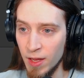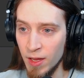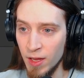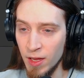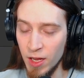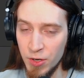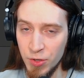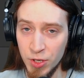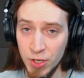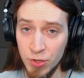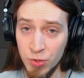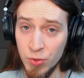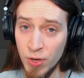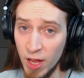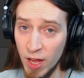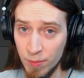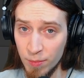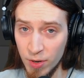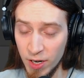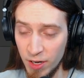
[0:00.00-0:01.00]
And you can do
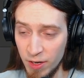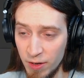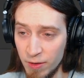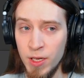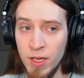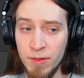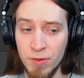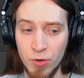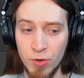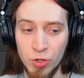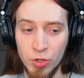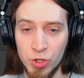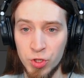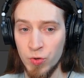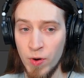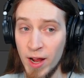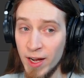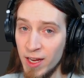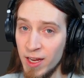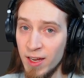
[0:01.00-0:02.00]
that by either
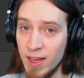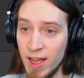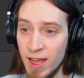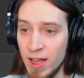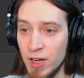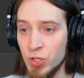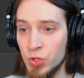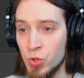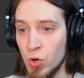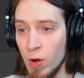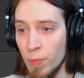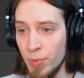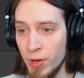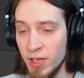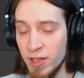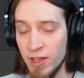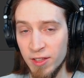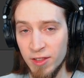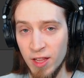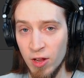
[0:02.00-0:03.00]
dragging and
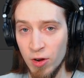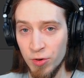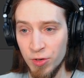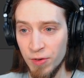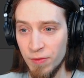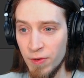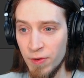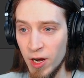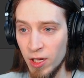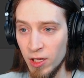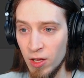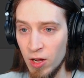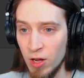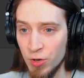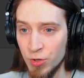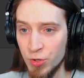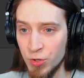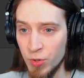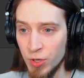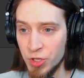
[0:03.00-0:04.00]
dropping an audio file
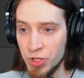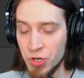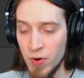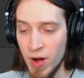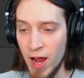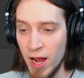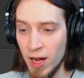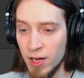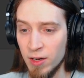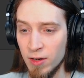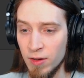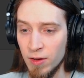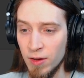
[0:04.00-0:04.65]
onto a track